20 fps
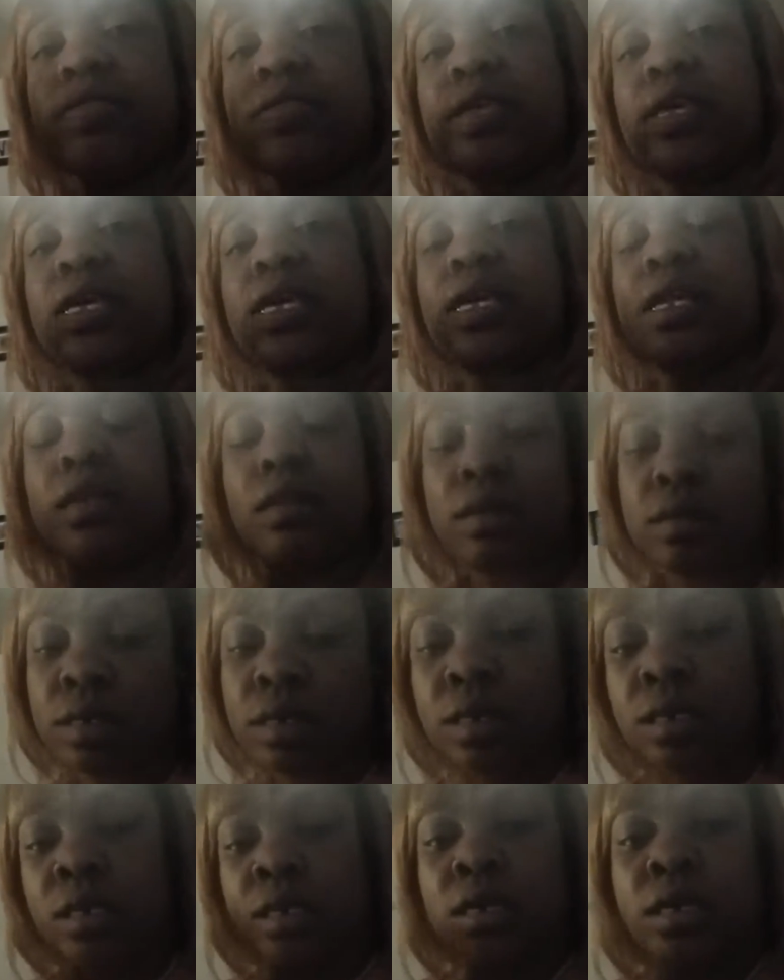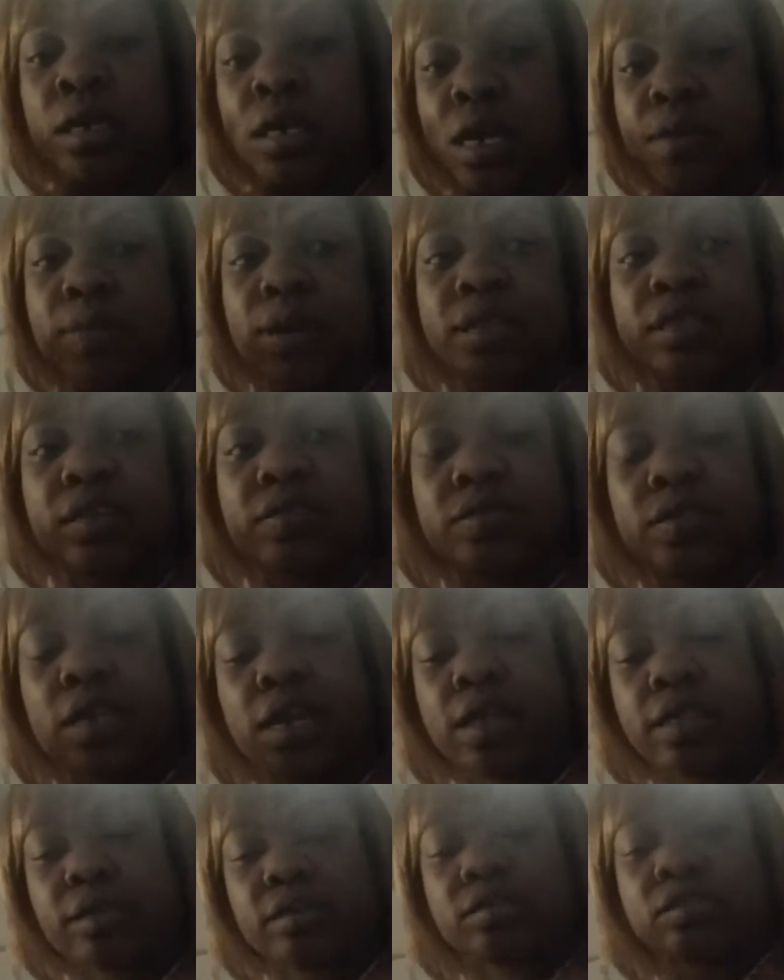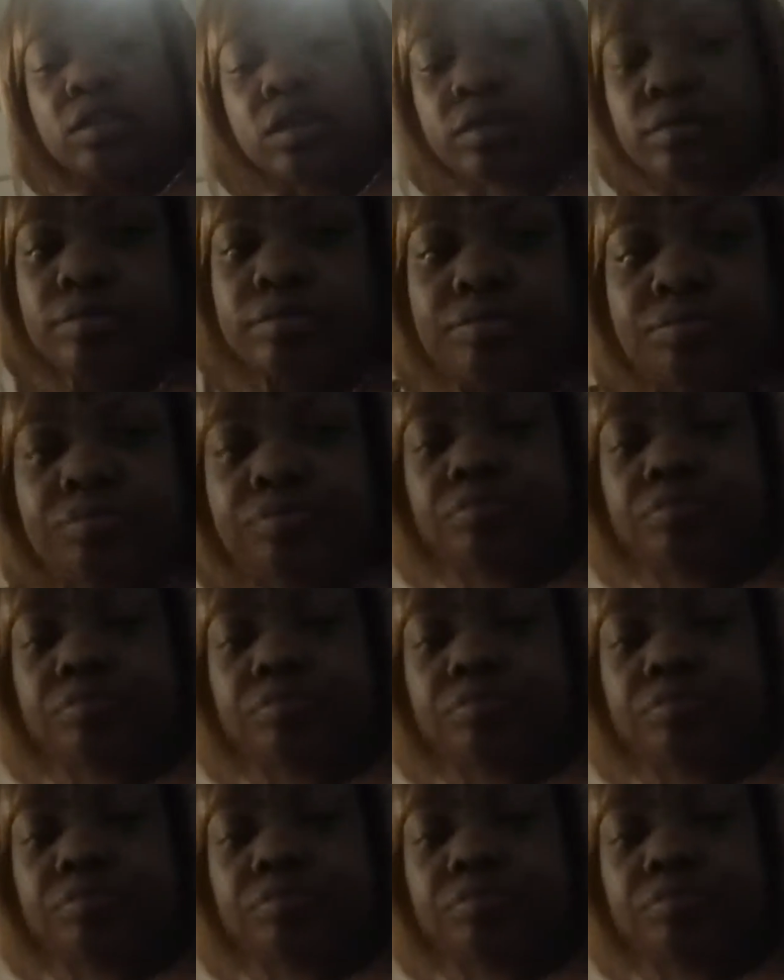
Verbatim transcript: and then get myself together. So